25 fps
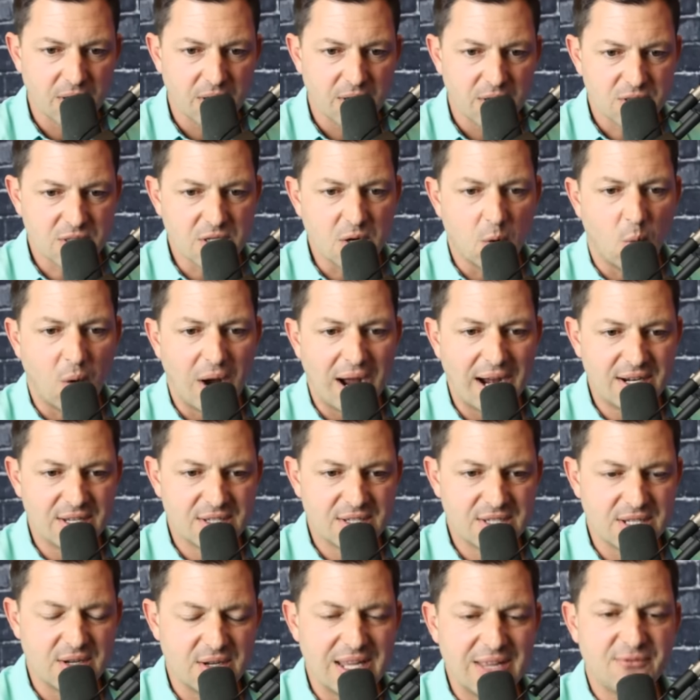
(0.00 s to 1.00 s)
So why
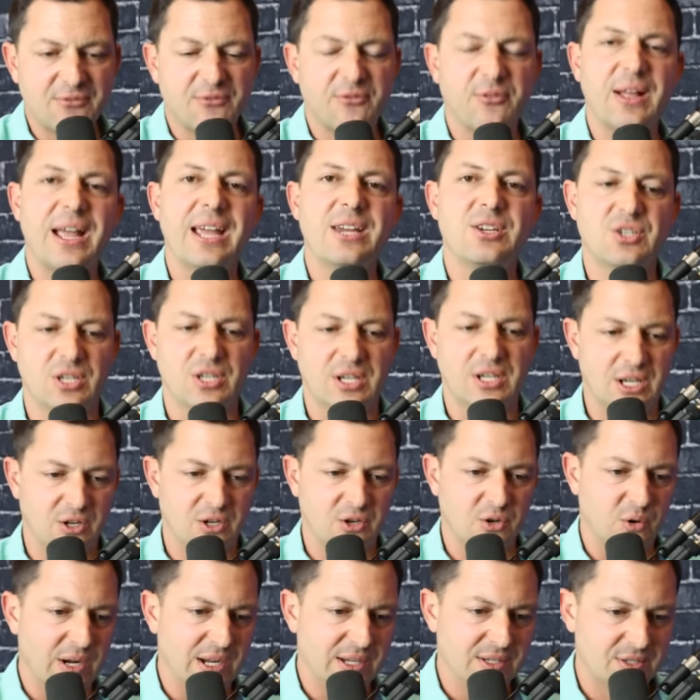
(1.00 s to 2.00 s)
does inflation
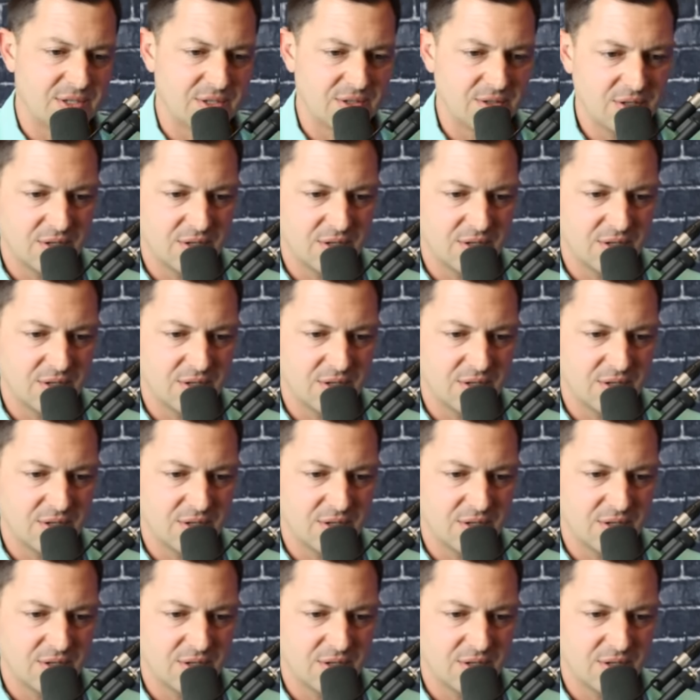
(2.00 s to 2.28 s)
increase?